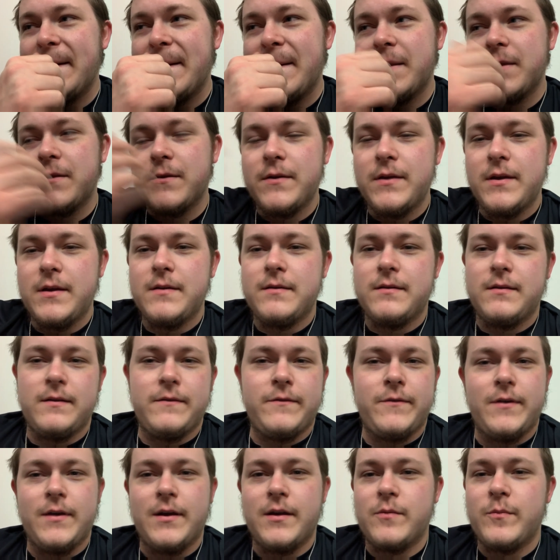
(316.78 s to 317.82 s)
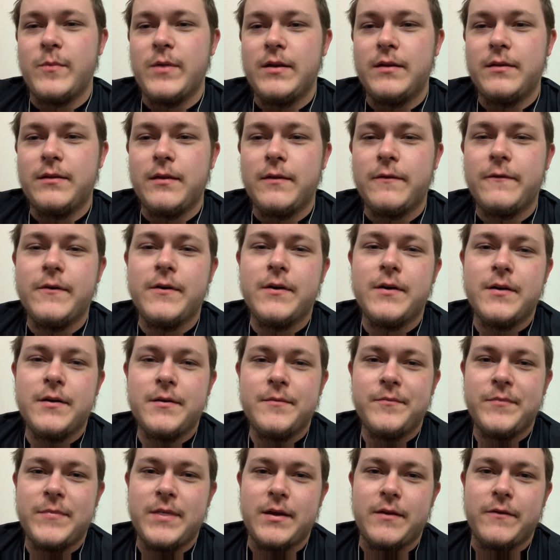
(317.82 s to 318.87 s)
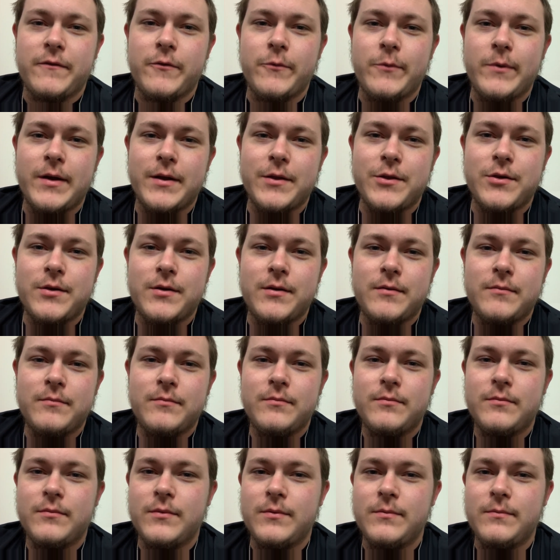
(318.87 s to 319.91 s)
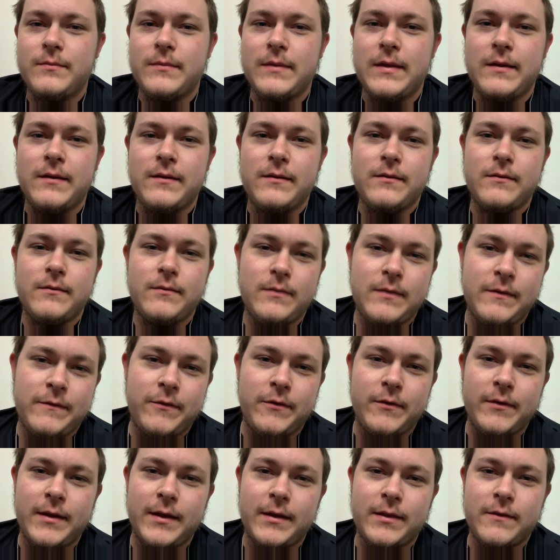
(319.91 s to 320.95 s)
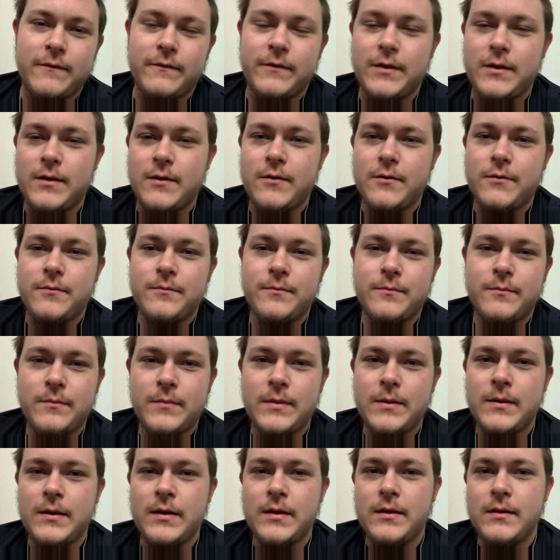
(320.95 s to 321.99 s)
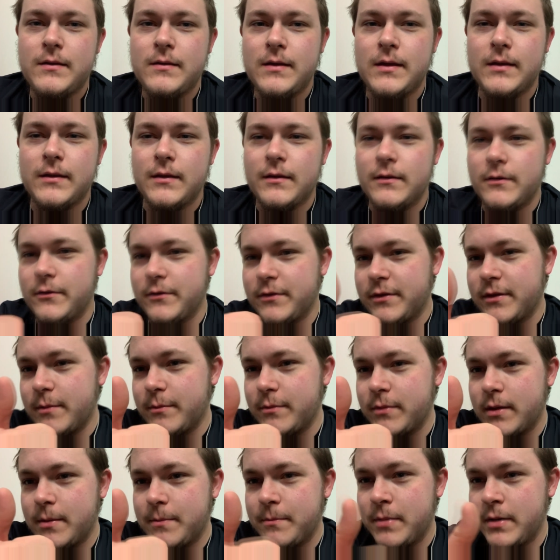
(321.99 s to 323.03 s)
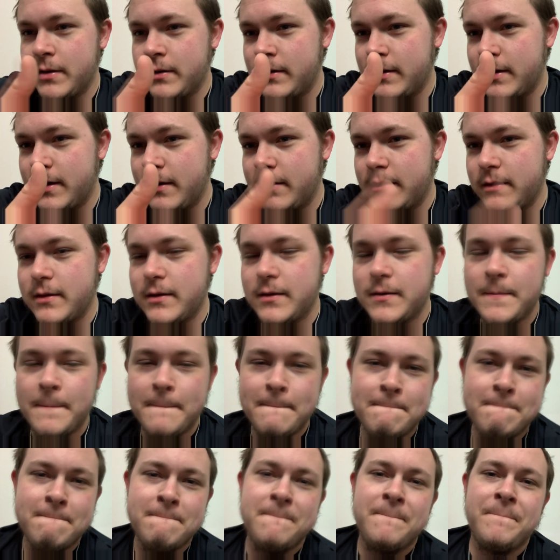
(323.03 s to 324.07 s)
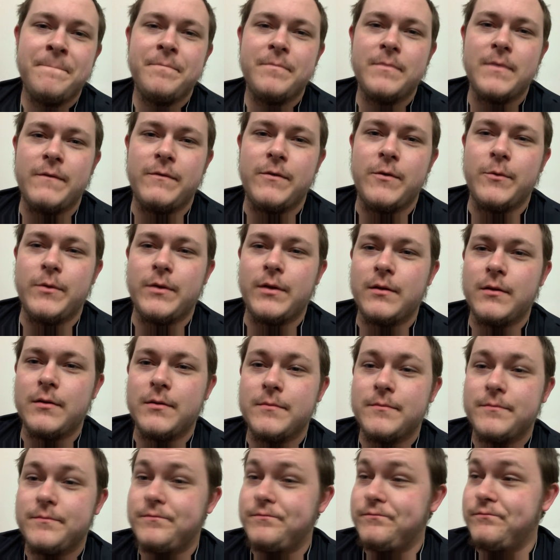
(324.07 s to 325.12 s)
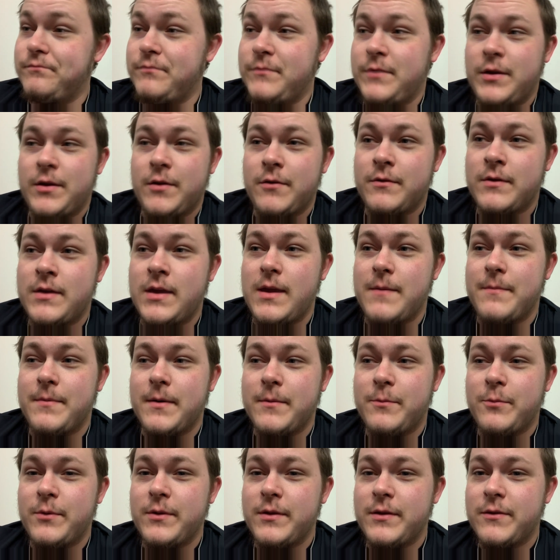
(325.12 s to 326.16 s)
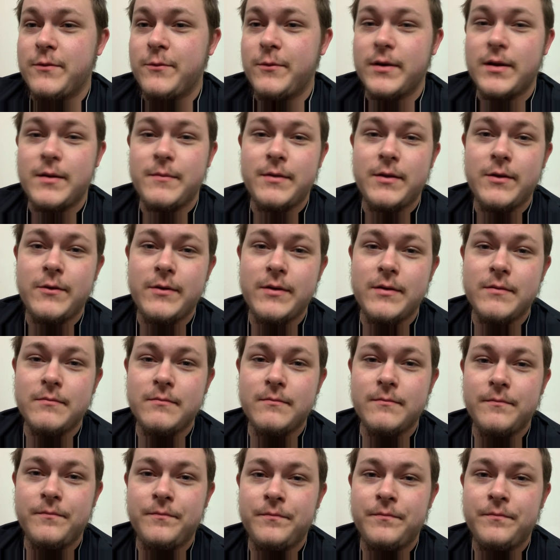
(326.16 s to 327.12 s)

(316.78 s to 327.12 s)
So yeah, if you guys made it this far, thanks for watching. If you like the video, hit the little thumbs up button down there. If you want to, you know, keep up with what I'm doing.